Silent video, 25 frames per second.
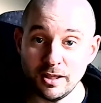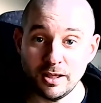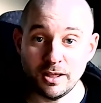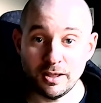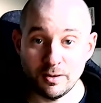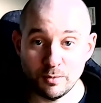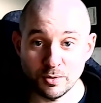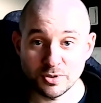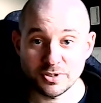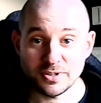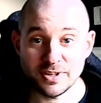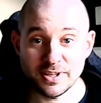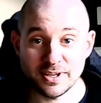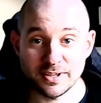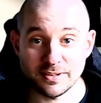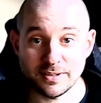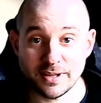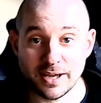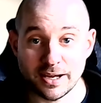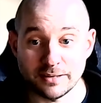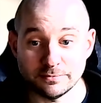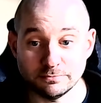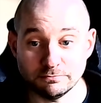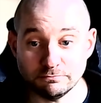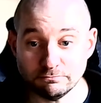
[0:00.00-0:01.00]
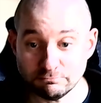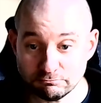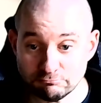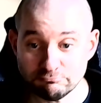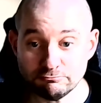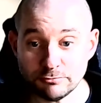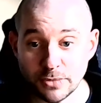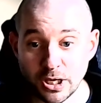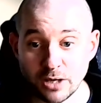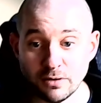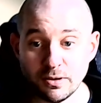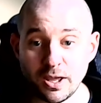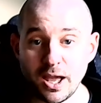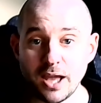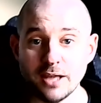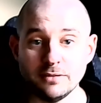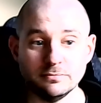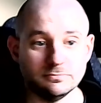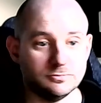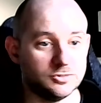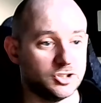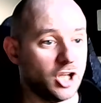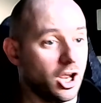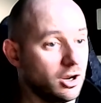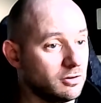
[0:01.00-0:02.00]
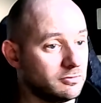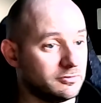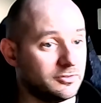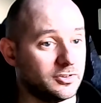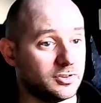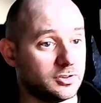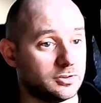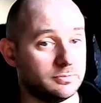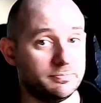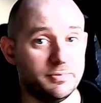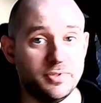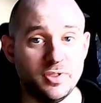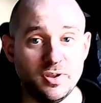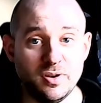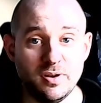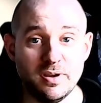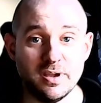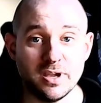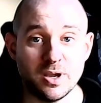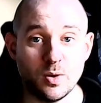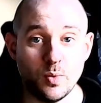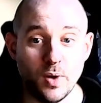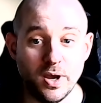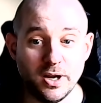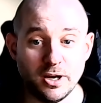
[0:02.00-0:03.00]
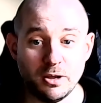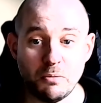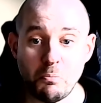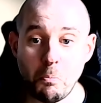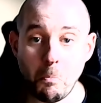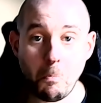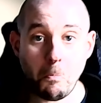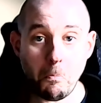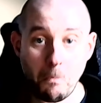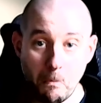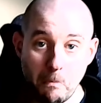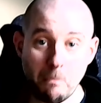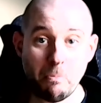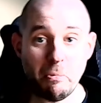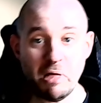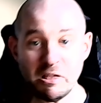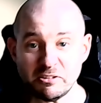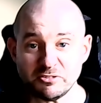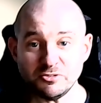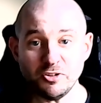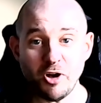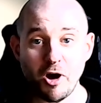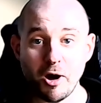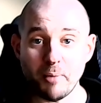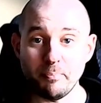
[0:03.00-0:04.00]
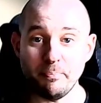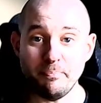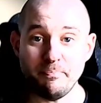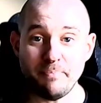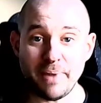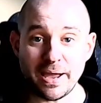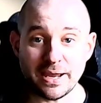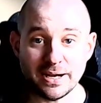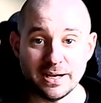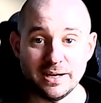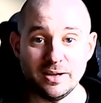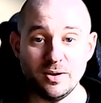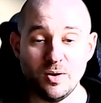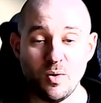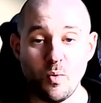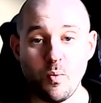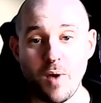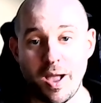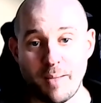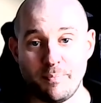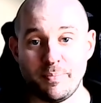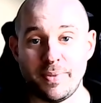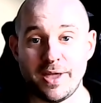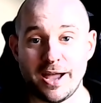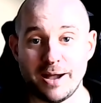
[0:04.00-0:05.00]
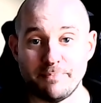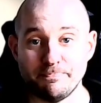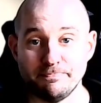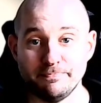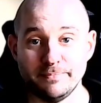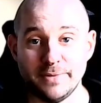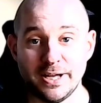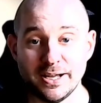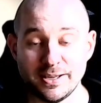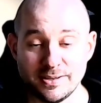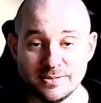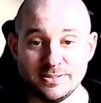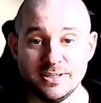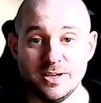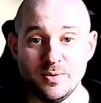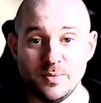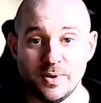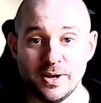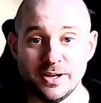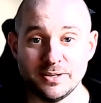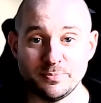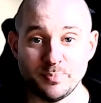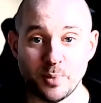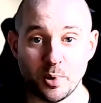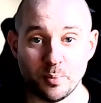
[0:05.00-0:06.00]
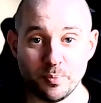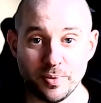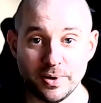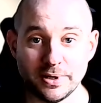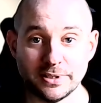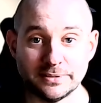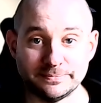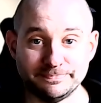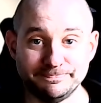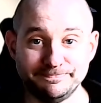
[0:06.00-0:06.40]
What do you think of that? Okay, so for 30 quid, that's not a bad little webcam. I can see why it's popular.